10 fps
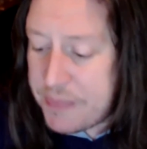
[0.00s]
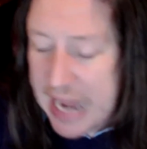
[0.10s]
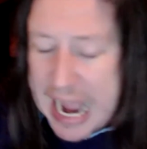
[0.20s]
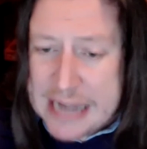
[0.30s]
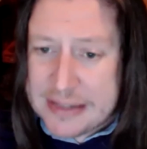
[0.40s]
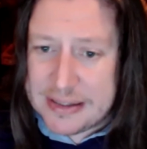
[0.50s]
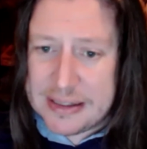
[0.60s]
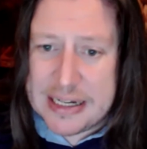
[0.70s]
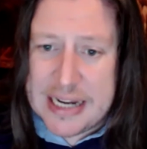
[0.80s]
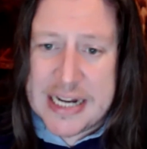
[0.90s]
as
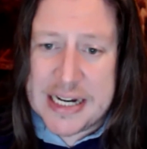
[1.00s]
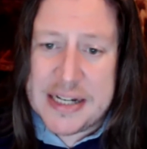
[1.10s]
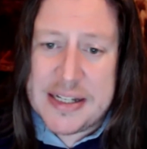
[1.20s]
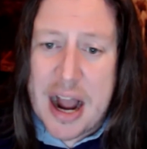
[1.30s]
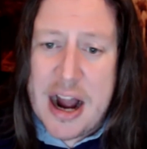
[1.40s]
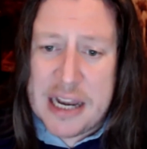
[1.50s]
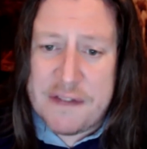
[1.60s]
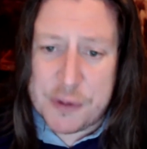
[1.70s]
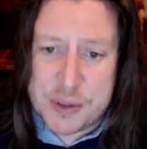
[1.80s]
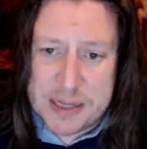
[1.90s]
in, in an entirely
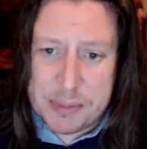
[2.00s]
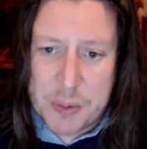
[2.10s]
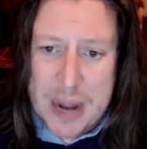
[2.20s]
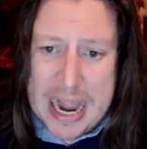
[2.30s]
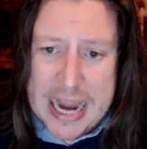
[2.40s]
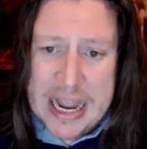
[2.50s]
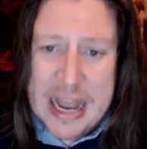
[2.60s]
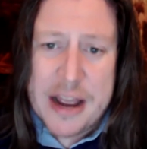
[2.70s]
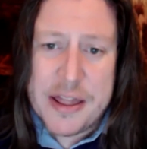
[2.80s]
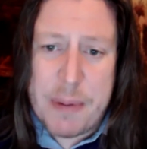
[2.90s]
foreseeable way,
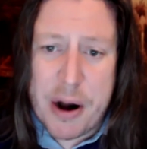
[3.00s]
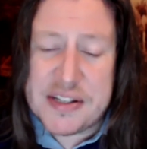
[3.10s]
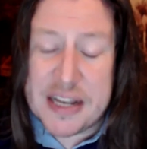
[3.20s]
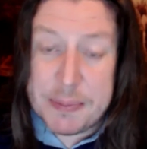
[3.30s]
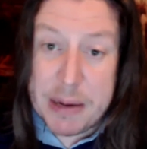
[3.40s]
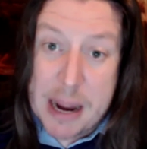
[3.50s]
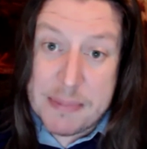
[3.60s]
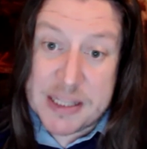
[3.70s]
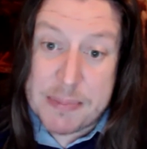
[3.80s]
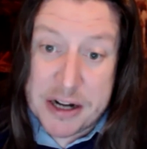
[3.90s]
the process
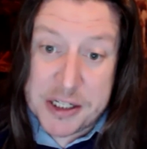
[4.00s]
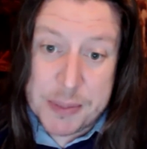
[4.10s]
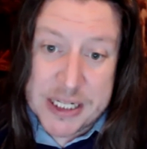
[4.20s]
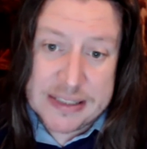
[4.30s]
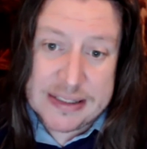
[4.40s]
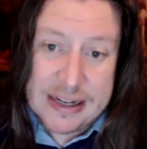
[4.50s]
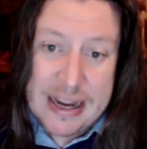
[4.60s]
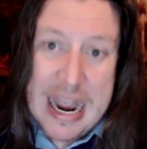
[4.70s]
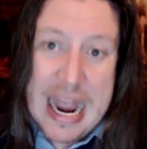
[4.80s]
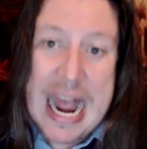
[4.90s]
becomes the punishment
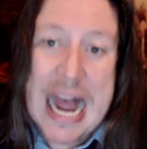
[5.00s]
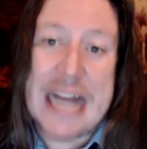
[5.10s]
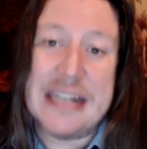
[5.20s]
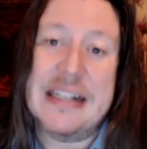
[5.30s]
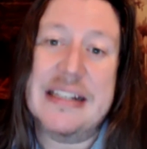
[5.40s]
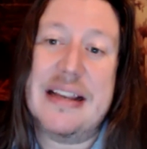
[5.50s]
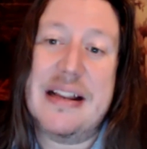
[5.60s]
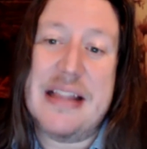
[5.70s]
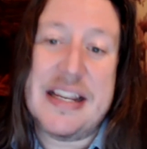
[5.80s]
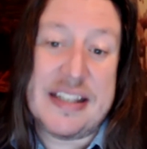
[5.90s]
and
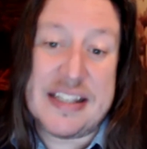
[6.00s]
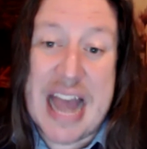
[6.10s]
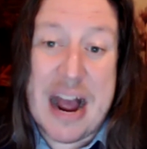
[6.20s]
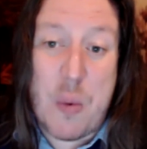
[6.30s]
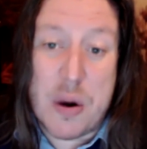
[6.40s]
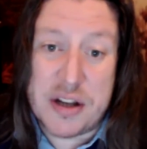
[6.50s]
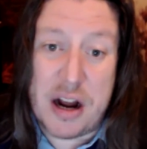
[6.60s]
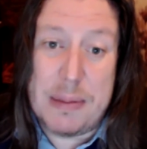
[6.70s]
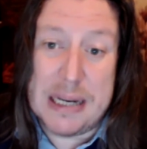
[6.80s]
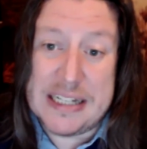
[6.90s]
this is now what
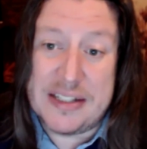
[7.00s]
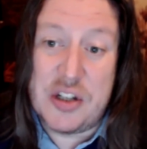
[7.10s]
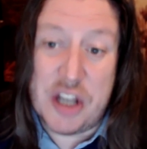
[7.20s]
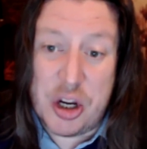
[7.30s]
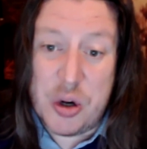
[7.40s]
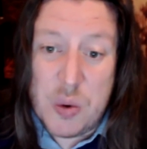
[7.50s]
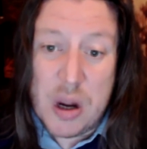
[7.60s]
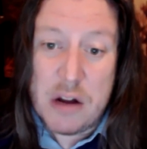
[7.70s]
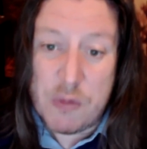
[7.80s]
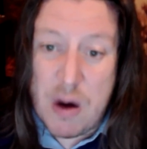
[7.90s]
our police do
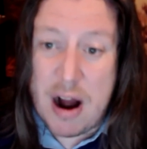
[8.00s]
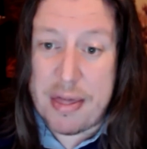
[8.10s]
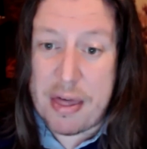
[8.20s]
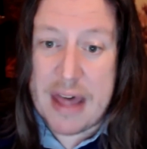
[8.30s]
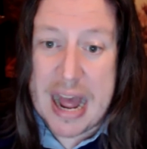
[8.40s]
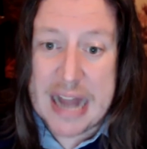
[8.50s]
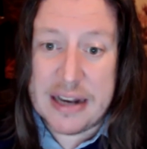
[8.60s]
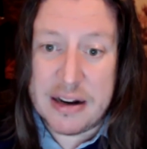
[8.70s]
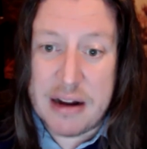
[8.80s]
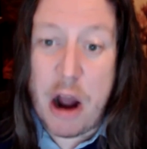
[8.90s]
rather
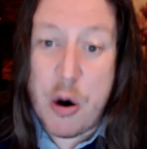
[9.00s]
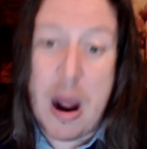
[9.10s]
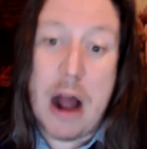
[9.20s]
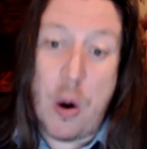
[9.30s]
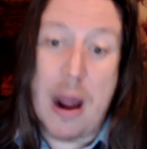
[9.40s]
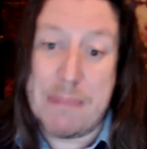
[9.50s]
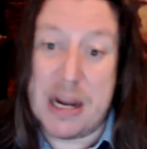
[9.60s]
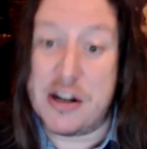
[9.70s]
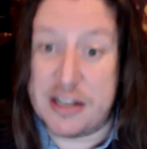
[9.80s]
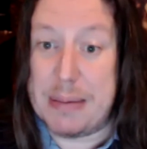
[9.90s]
than oh oh and
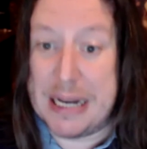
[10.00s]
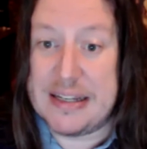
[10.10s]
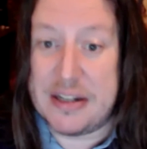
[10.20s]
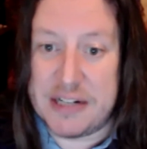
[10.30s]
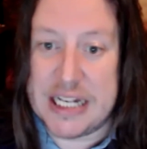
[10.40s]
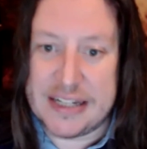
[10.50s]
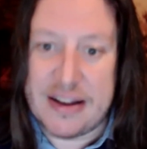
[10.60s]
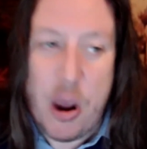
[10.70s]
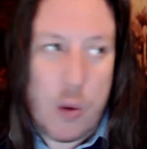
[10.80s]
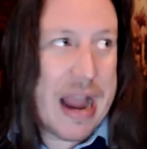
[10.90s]
because our police are doing this
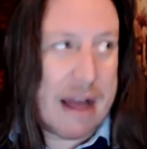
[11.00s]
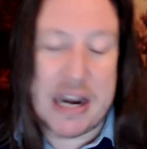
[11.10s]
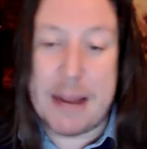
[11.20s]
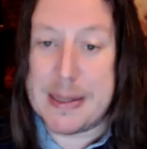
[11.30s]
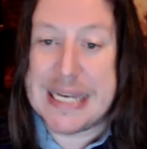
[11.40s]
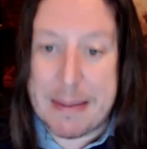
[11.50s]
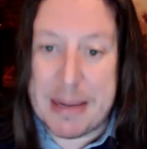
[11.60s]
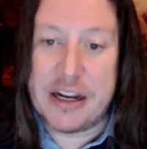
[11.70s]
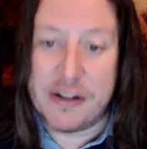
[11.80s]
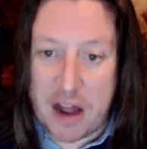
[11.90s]
we have an
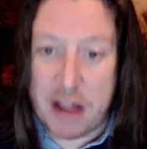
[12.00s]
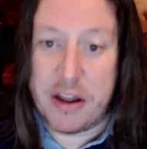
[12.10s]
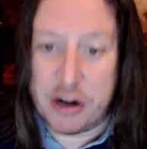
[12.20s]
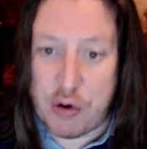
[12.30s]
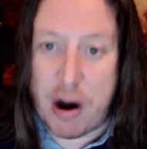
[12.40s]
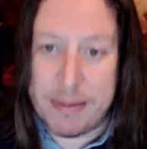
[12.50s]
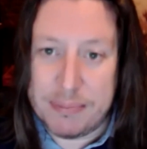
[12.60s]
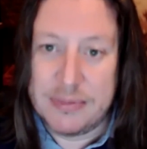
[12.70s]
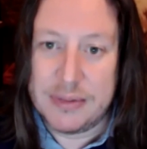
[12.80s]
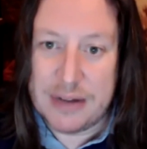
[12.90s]
epidemic of other crime
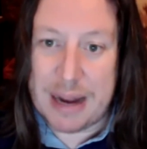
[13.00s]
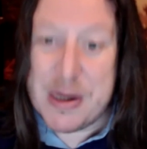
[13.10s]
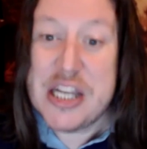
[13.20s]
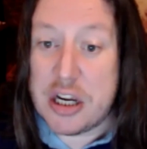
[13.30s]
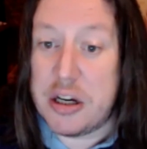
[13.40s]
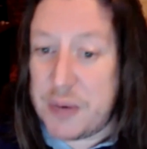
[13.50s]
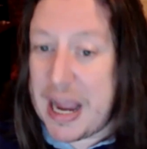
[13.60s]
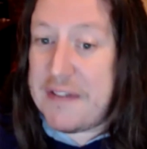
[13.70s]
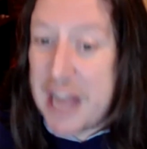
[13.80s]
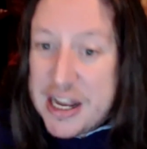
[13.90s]
and we do. I, I, we
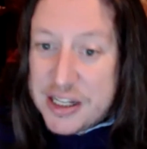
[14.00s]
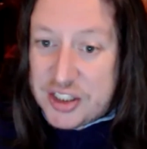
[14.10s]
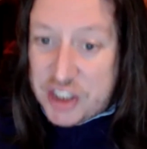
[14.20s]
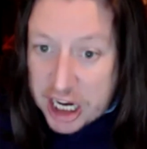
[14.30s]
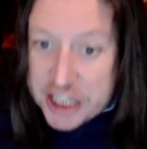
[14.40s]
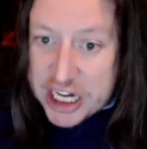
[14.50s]
have such